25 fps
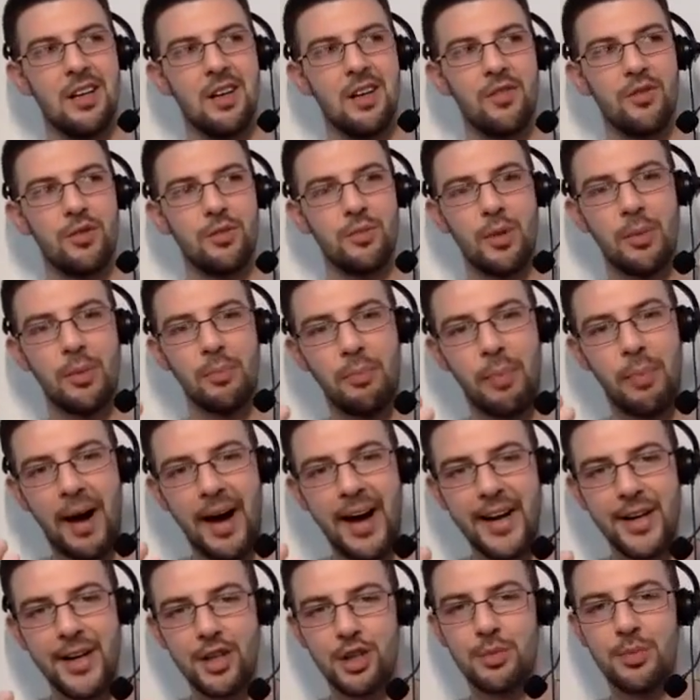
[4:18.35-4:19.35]
from a
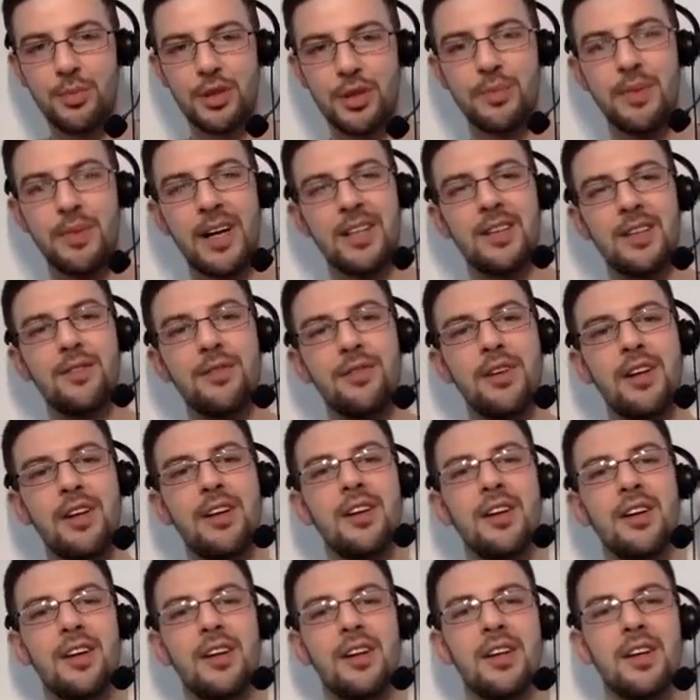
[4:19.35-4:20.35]
buyer's perspective
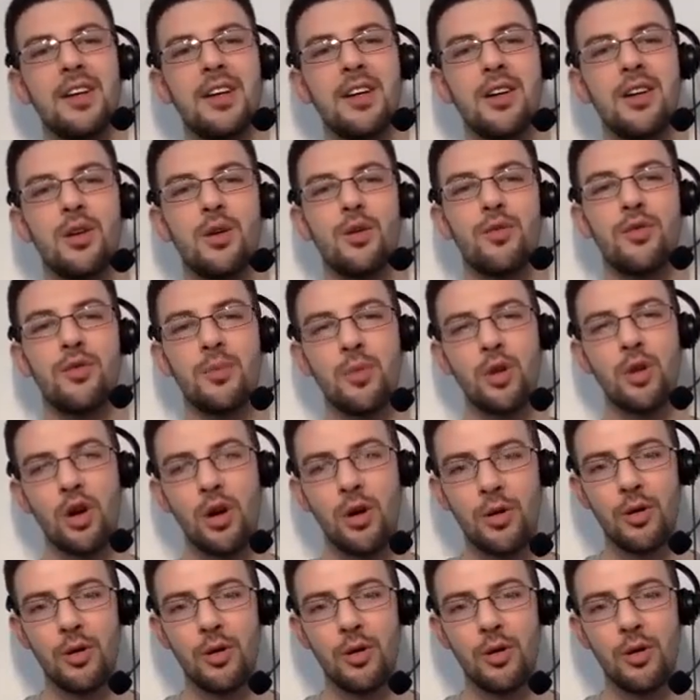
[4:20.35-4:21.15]
here. From your